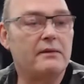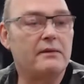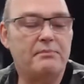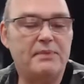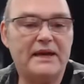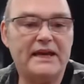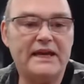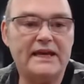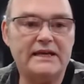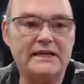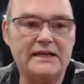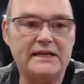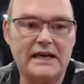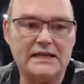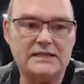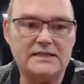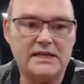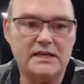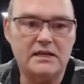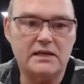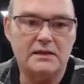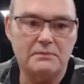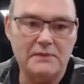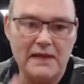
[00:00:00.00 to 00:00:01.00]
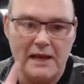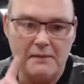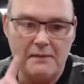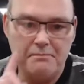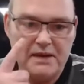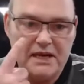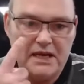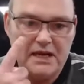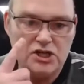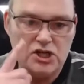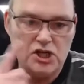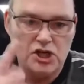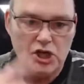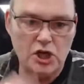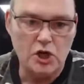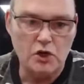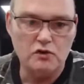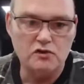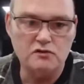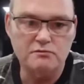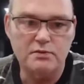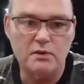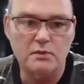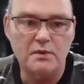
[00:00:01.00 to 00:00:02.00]
Picking as in like picking your
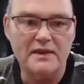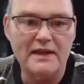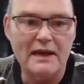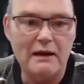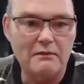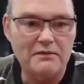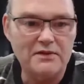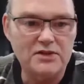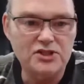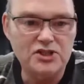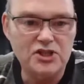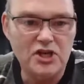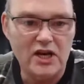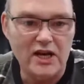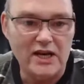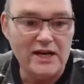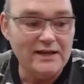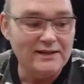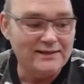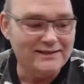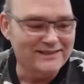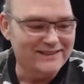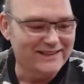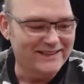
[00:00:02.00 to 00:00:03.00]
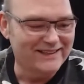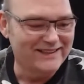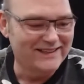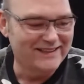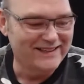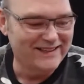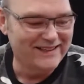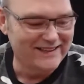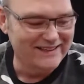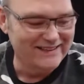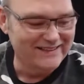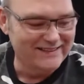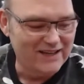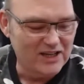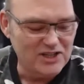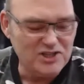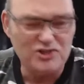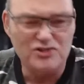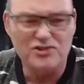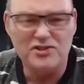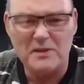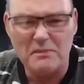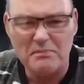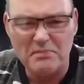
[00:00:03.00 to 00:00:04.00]
nose, but without the G.
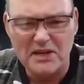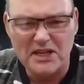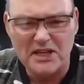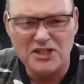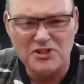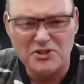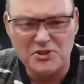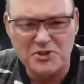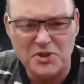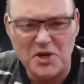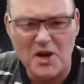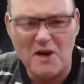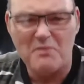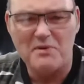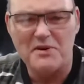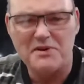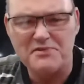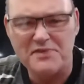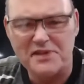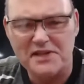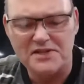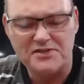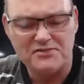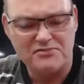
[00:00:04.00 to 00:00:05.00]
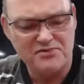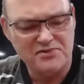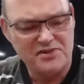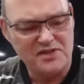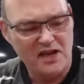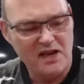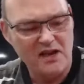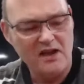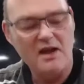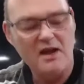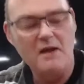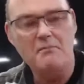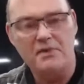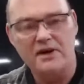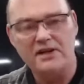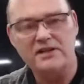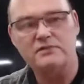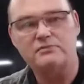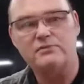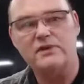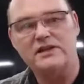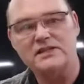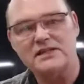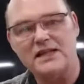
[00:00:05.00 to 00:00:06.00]
Should say picking strawberries, really, shouldn't I? But
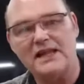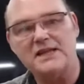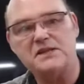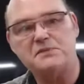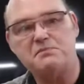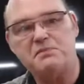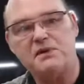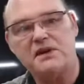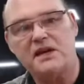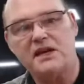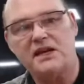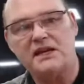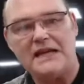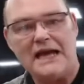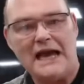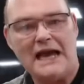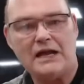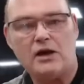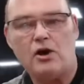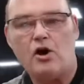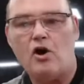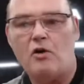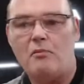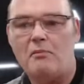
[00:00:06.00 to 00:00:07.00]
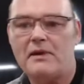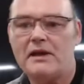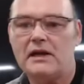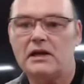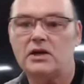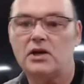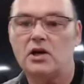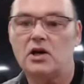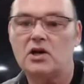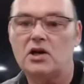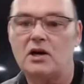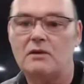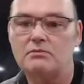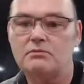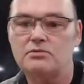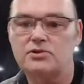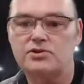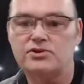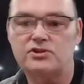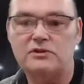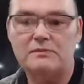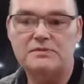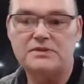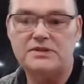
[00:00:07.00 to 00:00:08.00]
it's lespicking@hotmail.com.
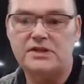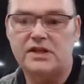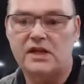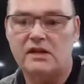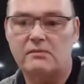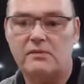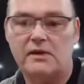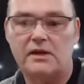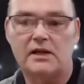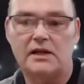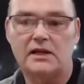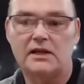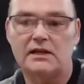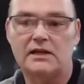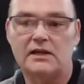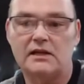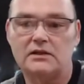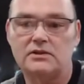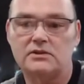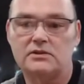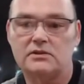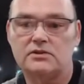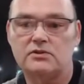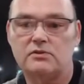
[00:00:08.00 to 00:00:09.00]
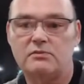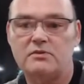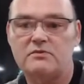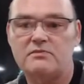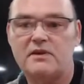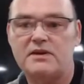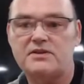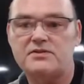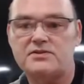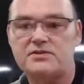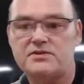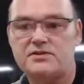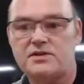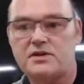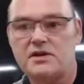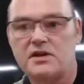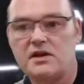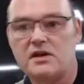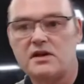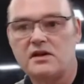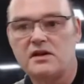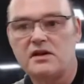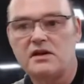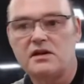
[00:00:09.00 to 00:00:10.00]
Just drop us an email and I'll do my best
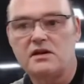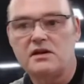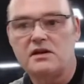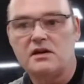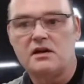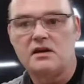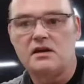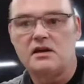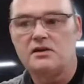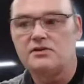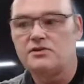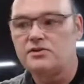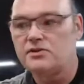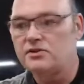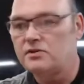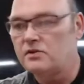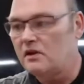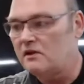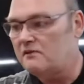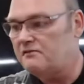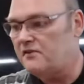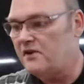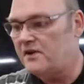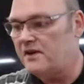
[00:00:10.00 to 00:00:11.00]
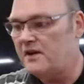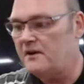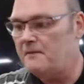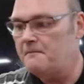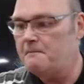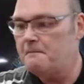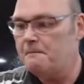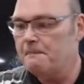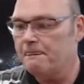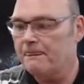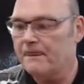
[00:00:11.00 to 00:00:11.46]
to do it for you.